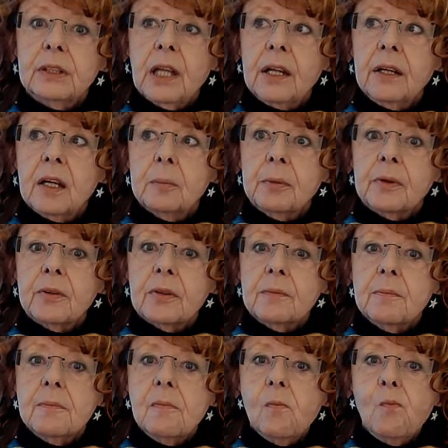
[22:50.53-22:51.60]
That happened.
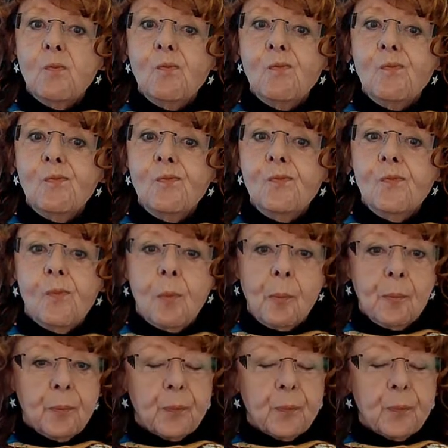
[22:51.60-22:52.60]
Do